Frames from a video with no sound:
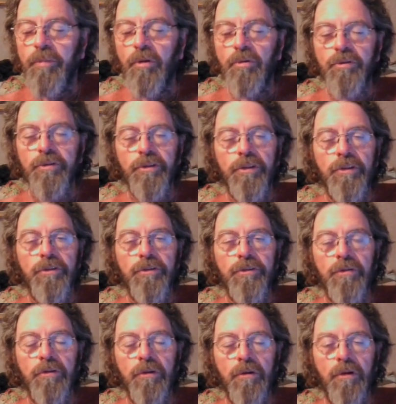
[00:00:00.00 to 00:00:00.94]
post
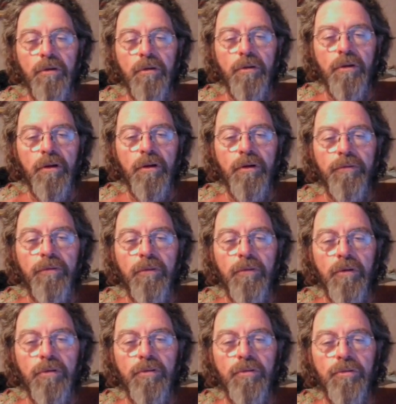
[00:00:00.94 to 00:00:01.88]
these on
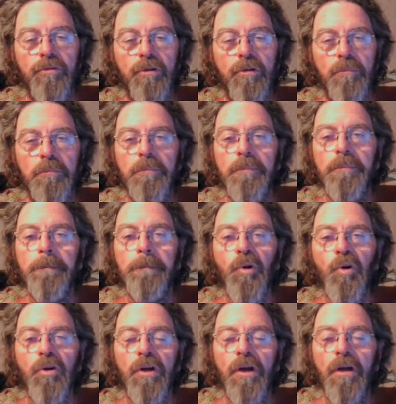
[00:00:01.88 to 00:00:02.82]
YouTube.
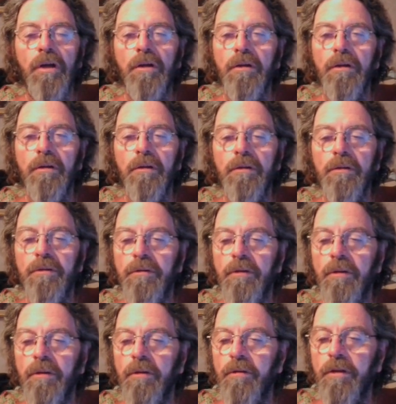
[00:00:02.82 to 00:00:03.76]
Okay?
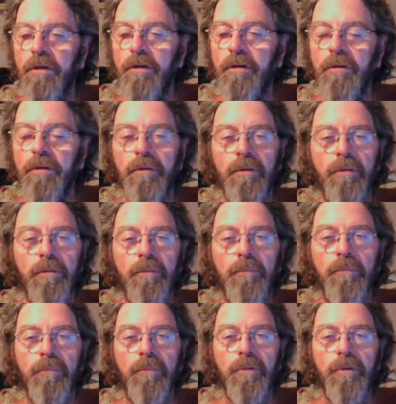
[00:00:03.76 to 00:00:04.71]
Later.
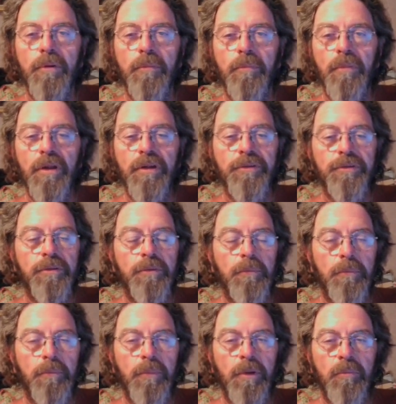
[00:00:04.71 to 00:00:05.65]
Bless.
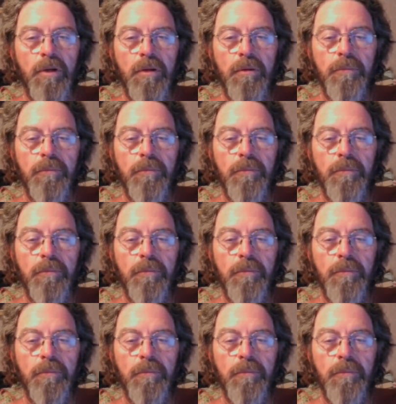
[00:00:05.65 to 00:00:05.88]
Bye-bye.